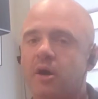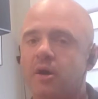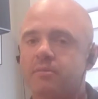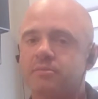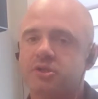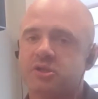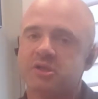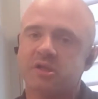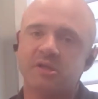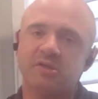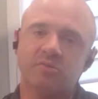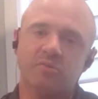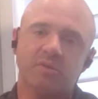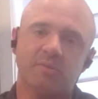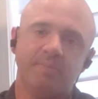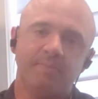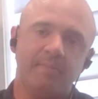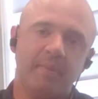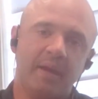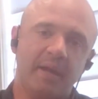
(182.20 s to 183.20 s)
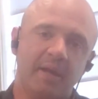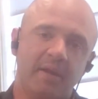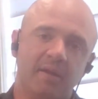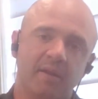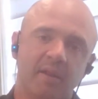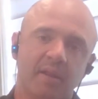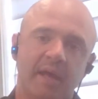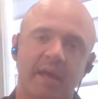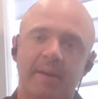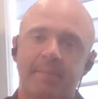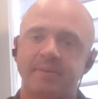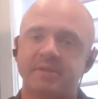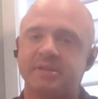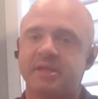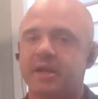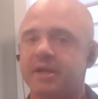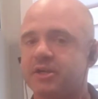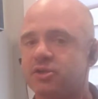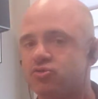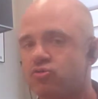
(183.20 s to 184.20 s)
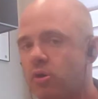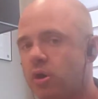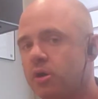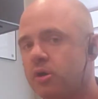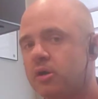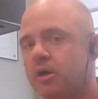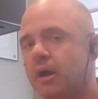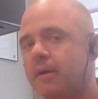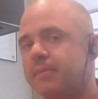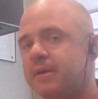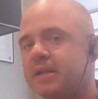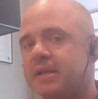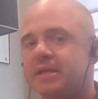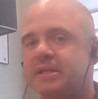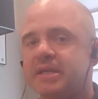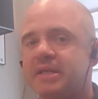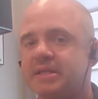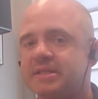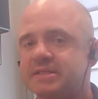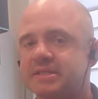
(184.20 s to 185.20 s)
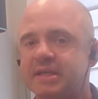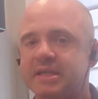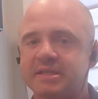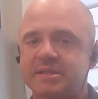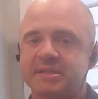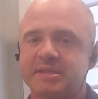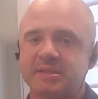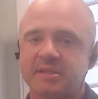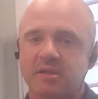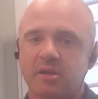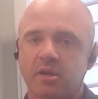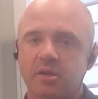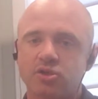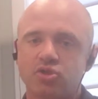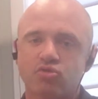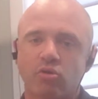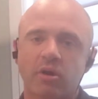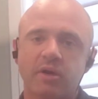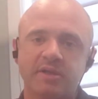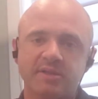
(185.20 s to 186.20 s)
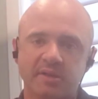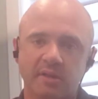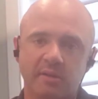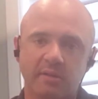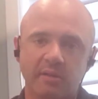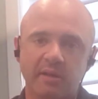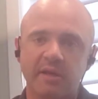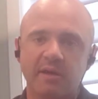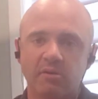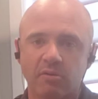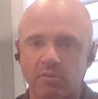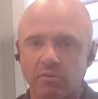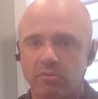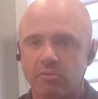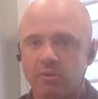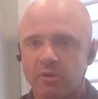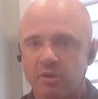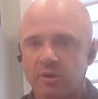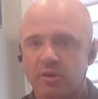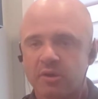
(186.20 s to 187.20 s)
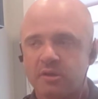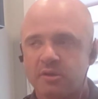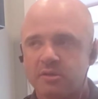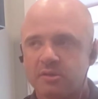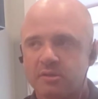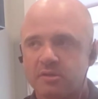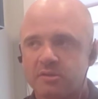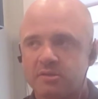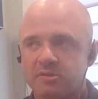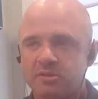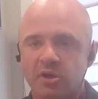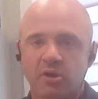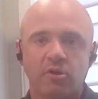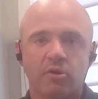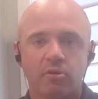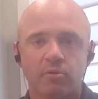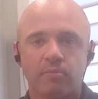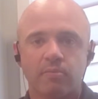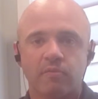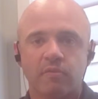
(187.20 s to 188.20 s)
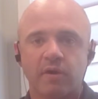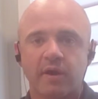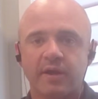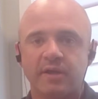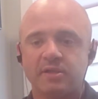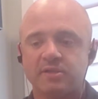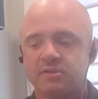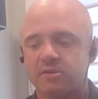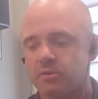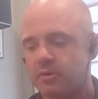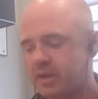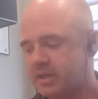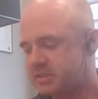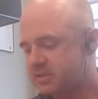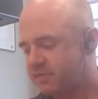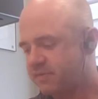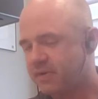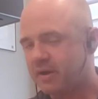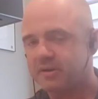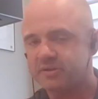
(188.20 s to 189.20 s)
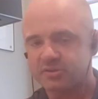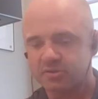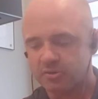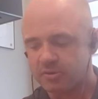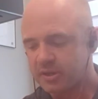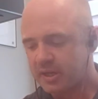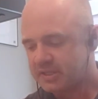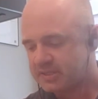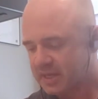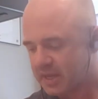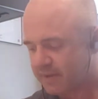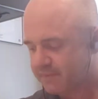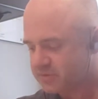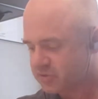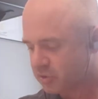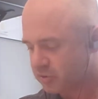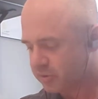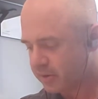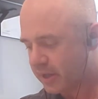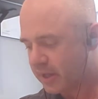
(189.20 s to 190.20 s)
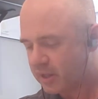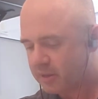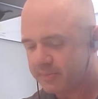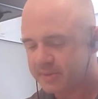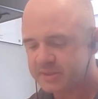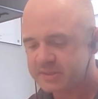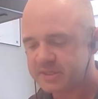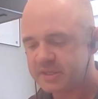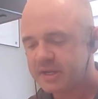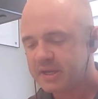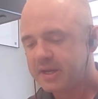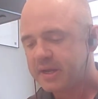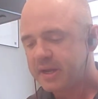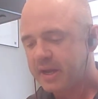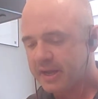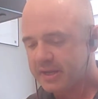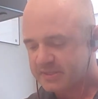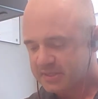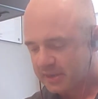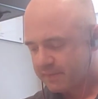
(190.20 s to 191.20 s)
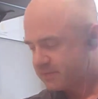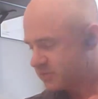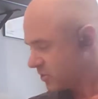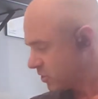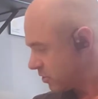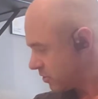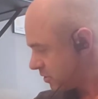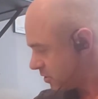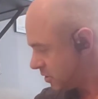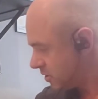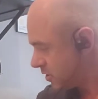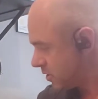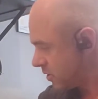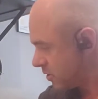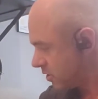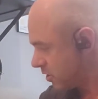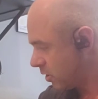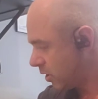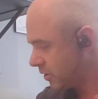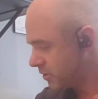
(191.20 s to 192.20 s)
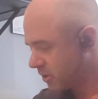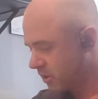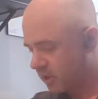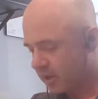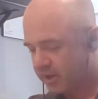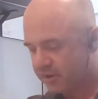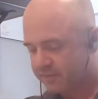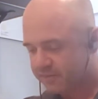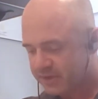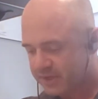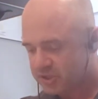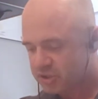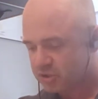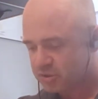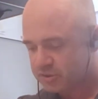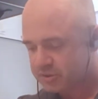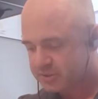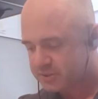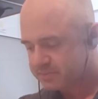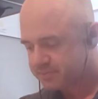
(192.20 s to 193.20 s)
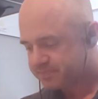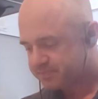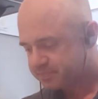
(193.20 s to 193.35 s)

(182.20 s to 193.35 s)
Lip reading: Just because it was made in a lab, it's not a drug. I mean, it's a drug is a legal term, right? So it has to have certain elements, has to have certain underlying features.